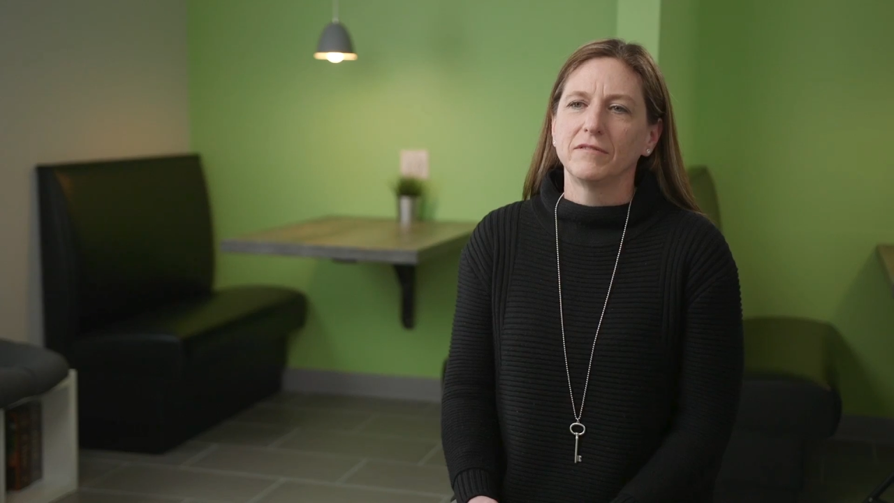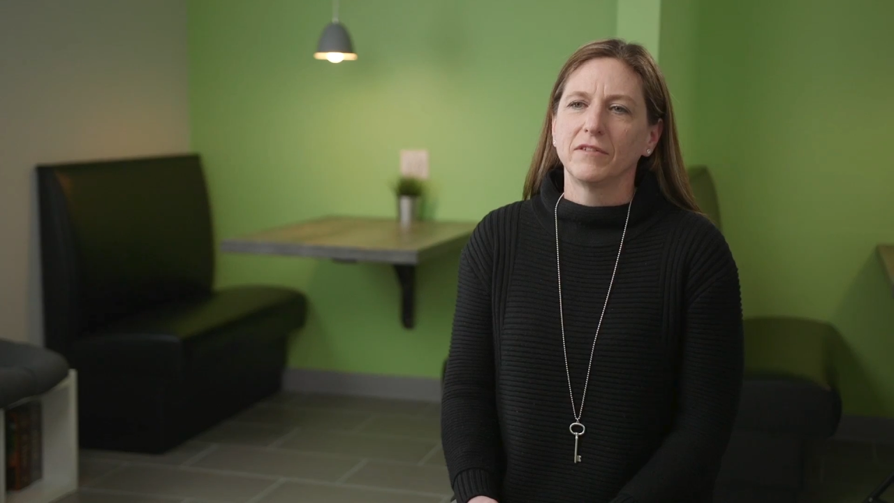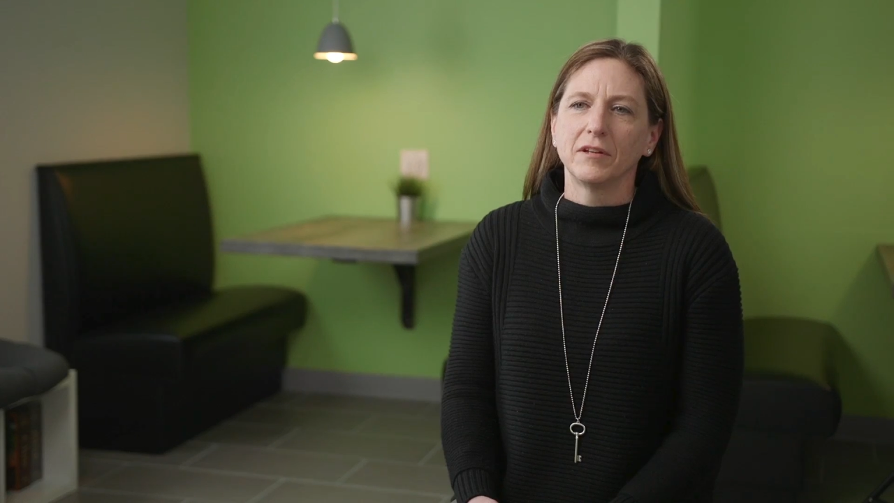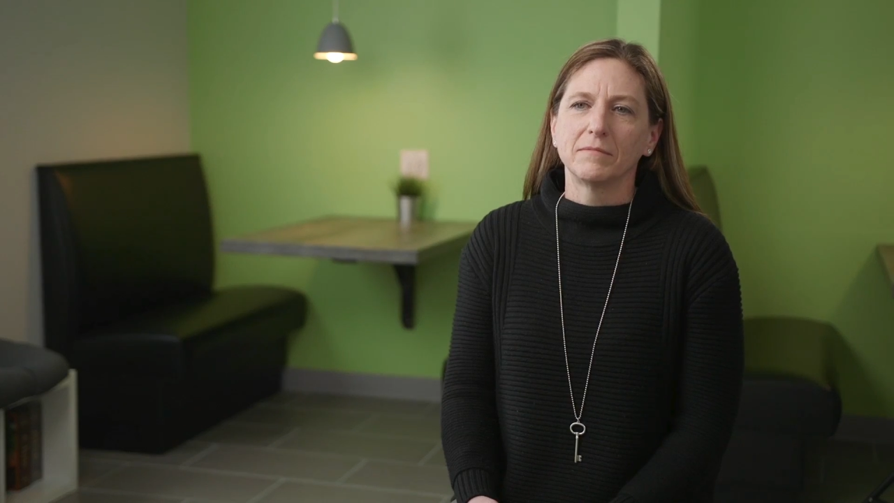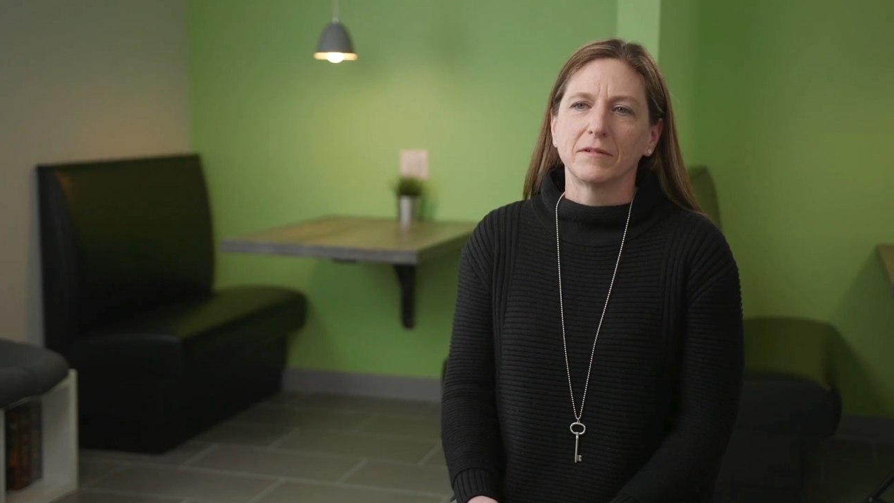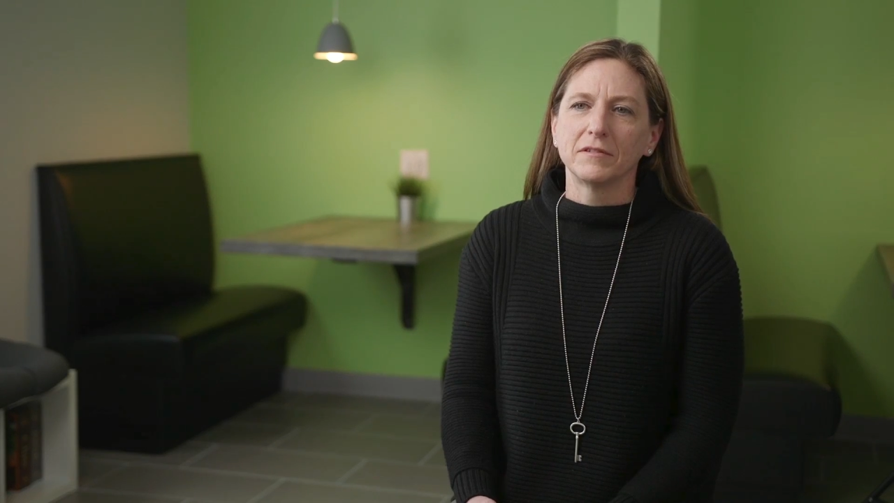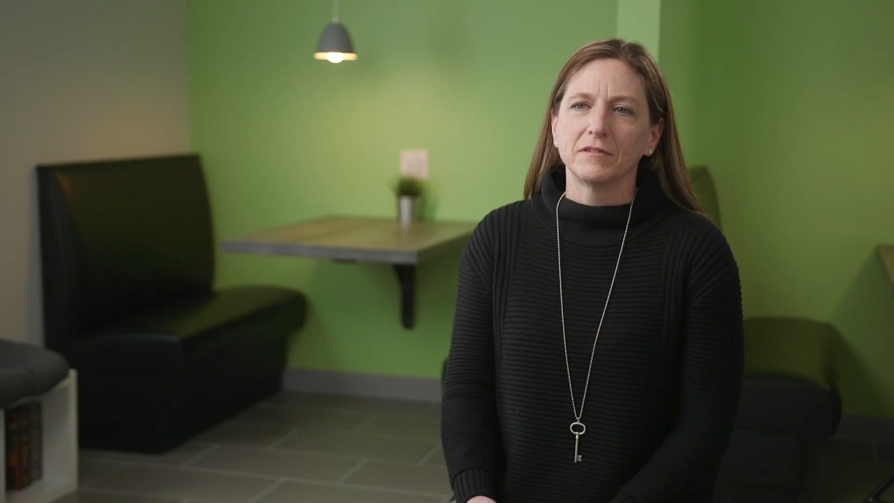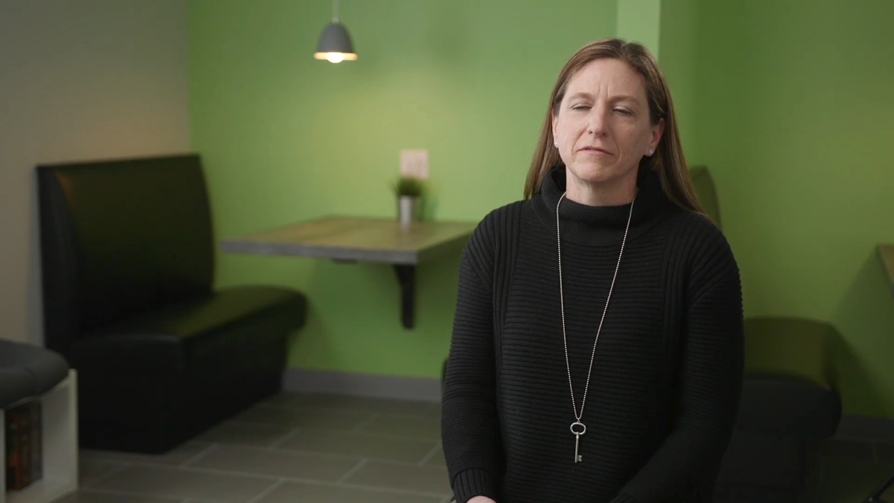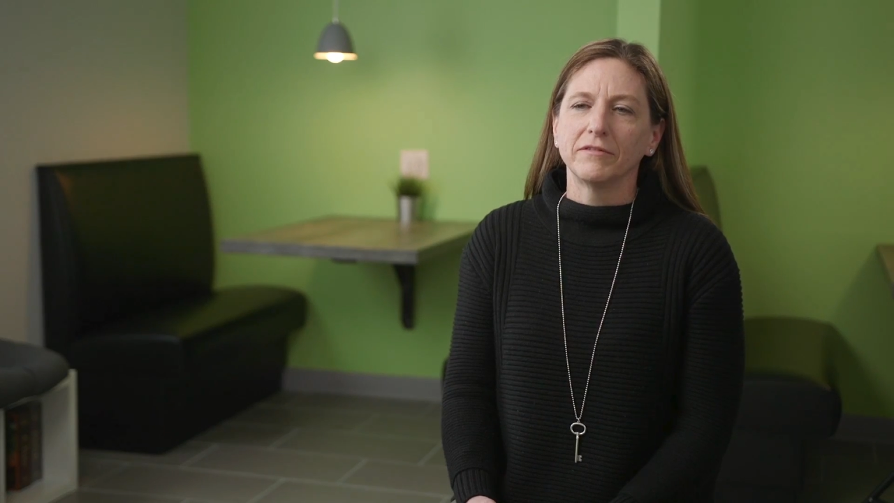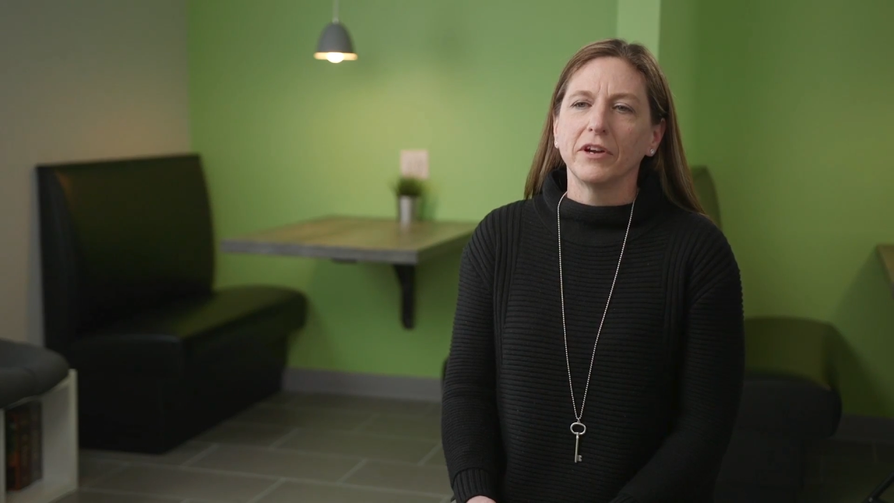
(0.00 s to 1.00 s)
developers
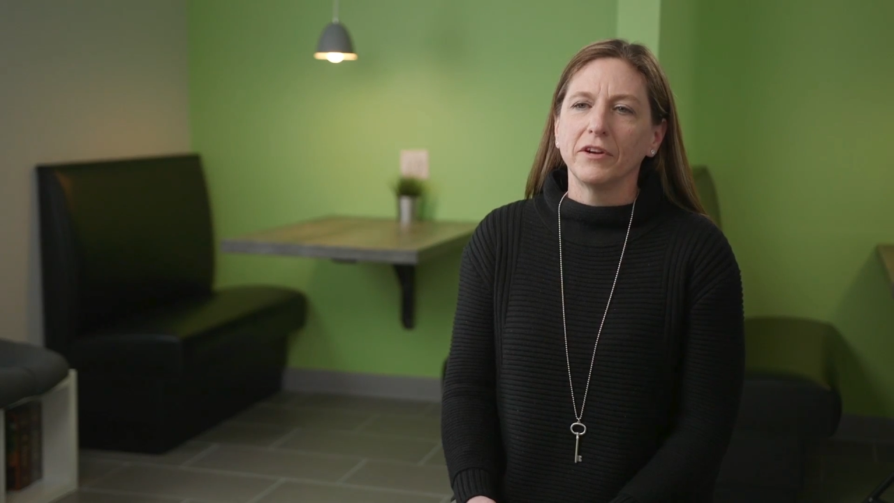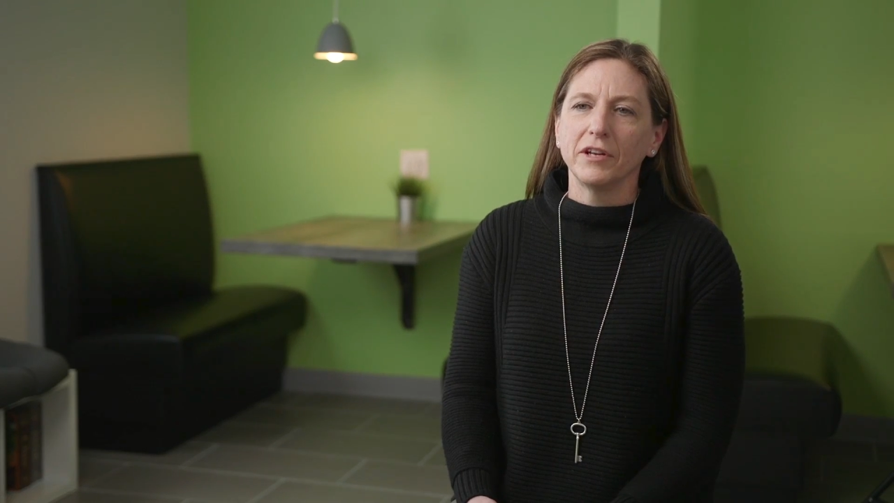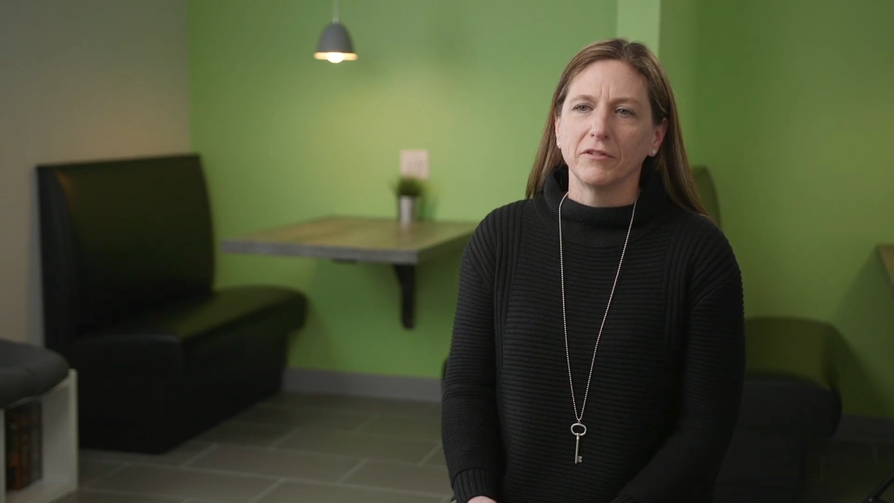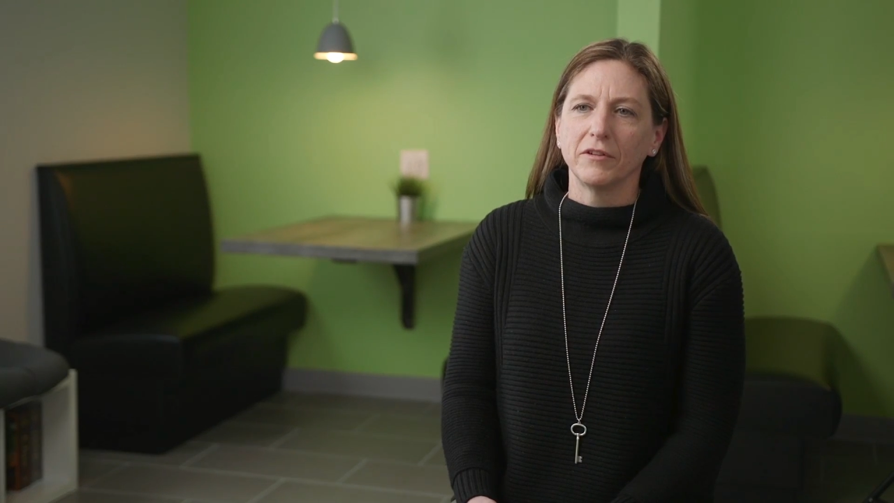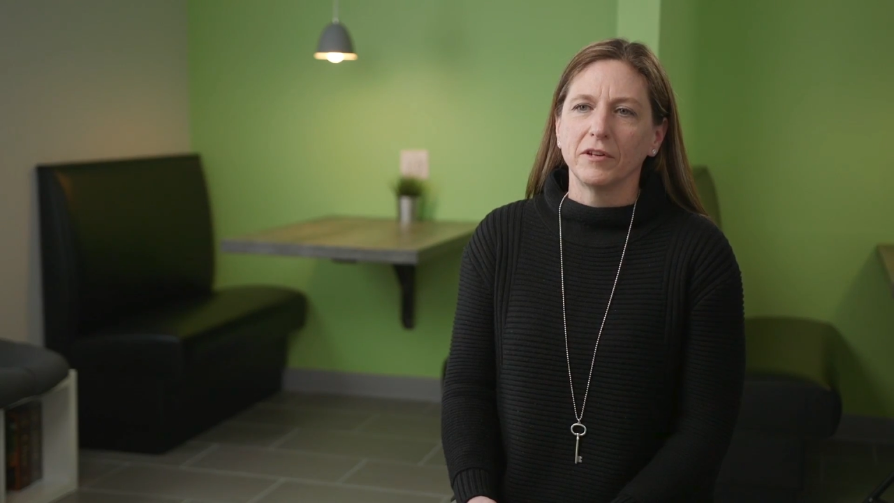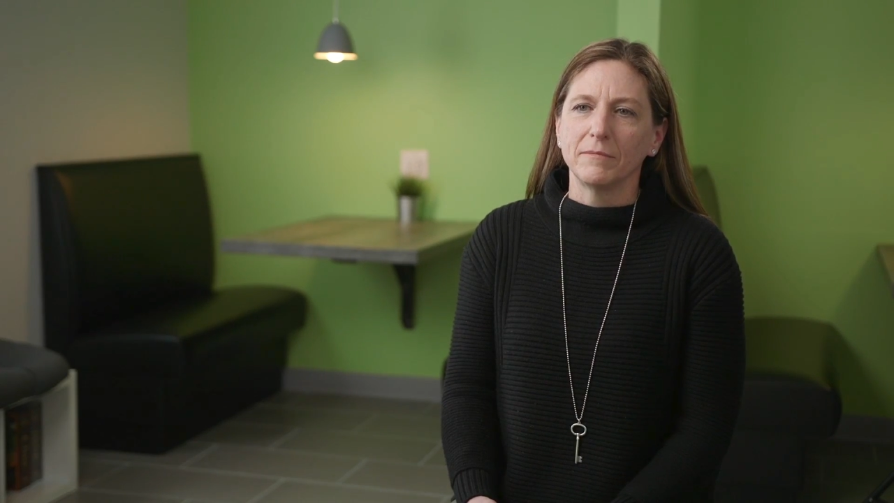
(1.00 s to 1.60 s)
are very good